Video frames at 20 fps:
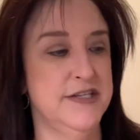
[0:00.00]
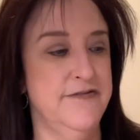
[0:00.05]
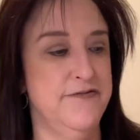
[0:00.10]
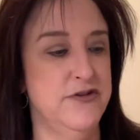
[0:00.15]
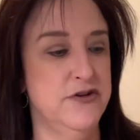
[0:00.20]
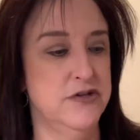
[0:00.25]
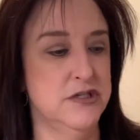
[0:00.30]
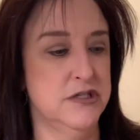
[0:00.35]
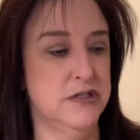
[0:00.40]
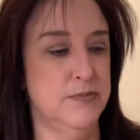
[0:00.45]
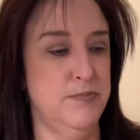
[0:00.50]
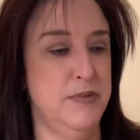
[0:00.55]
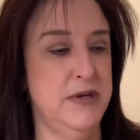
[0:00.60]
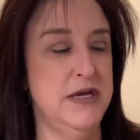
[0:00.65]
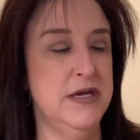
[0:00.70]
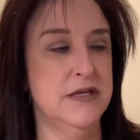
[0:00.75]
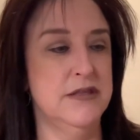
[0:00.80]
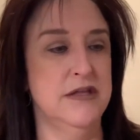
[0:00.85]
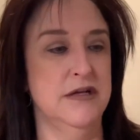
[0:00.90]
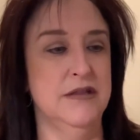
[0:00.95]
if you
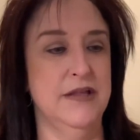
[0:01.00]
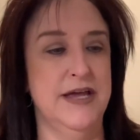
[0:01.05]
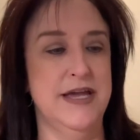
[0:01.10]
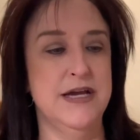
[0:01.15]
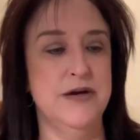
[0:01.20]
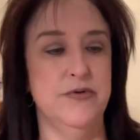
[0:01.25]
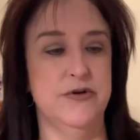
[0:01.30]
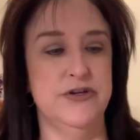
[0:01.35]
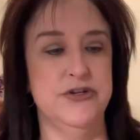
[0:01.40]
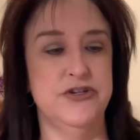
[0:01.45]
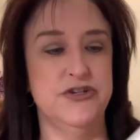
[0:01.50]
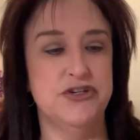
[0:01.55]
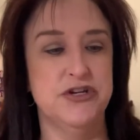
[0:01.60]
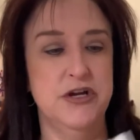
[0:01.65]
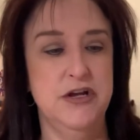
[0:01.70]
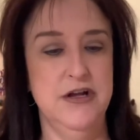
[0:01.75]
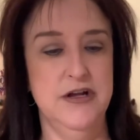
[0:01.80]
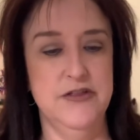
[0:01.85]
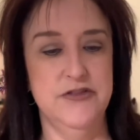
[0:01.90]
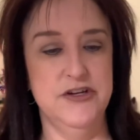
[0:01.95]
speak the language,
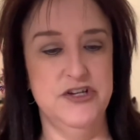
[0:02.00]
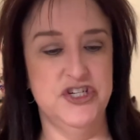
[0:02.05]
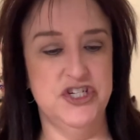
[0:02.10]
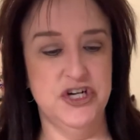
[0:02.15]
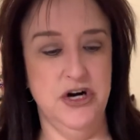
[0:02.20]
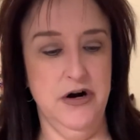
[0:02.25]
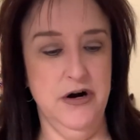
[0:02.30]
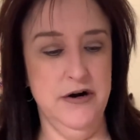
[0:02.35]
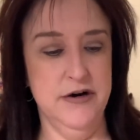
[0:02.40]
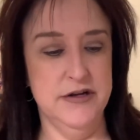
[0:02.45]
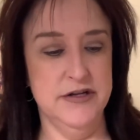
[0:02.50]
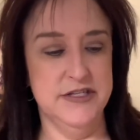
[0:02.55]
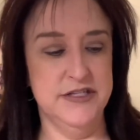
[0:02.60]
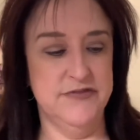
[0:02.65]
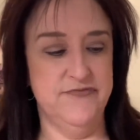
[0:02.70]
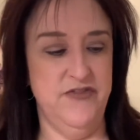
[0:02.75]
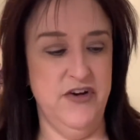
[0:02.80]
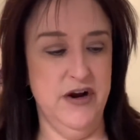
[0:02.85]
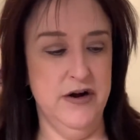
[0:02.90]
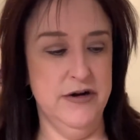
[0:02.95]
the chart is
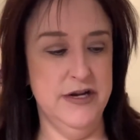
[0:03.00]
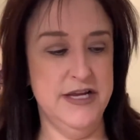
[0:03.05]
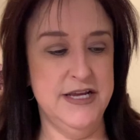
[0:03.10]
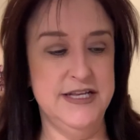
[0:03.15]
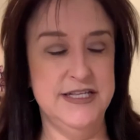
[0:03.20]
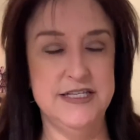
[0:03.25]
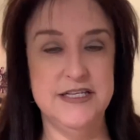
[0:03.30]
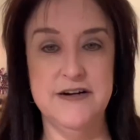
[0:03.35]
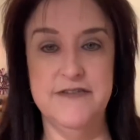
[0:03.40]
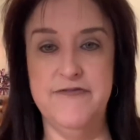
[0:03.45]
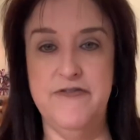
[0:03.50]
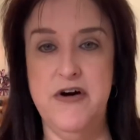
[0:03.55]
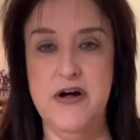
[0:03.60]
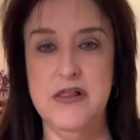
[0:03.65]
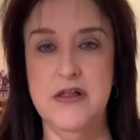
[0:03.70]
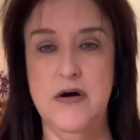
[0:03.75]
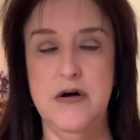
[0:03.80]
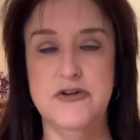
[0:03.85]
very easy to follow.